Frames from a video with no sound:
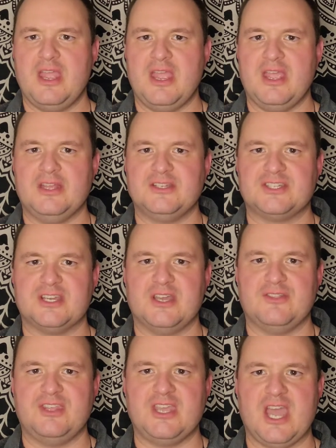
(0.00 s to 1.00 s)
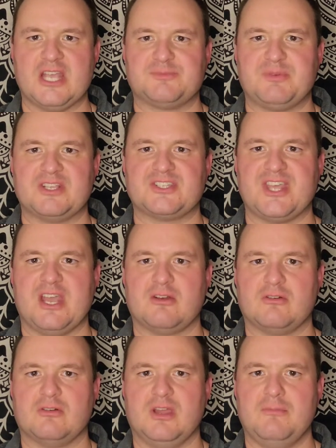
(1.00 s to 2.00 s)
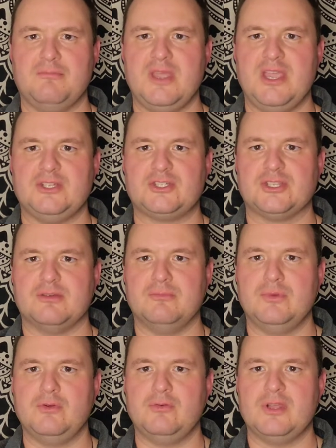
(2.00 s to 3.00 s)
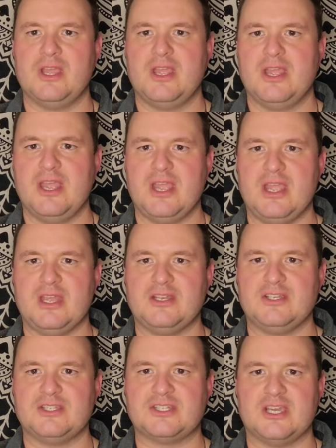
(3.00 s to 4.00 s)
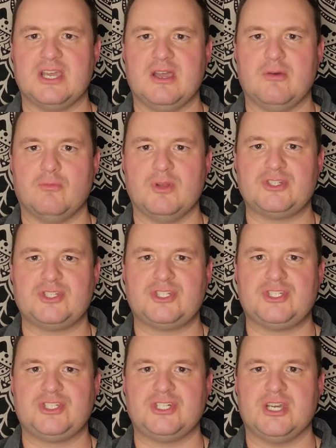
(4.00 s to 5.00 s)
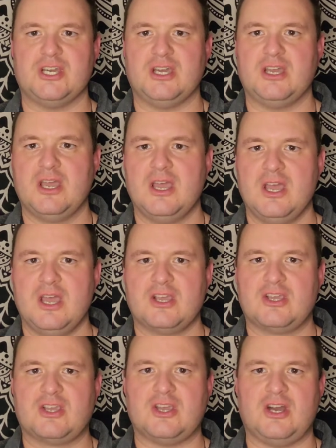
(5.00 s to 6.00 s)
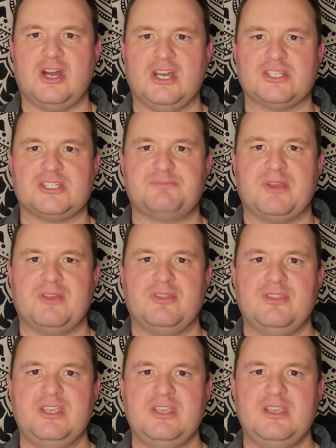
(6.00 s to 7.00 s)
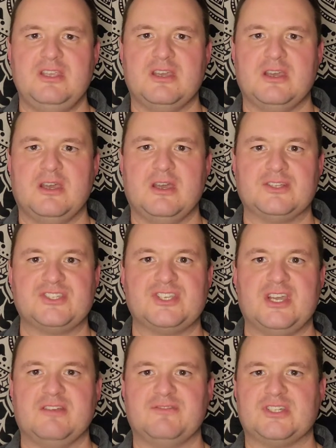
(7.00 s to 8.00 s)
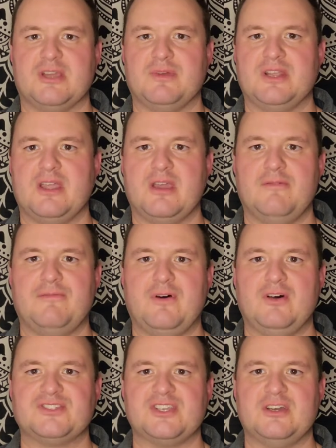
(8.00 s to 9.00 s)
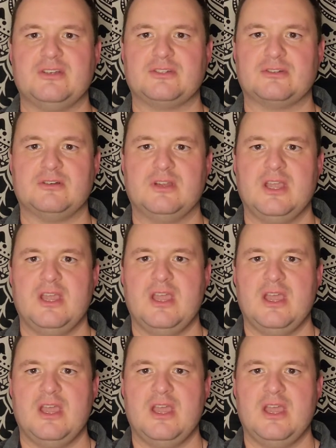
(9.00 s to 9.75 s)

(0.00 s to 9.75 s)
and uh, the aspects that are uh, made to the moon and uh, which uh, cusp the uh, sign of Gemini falls under.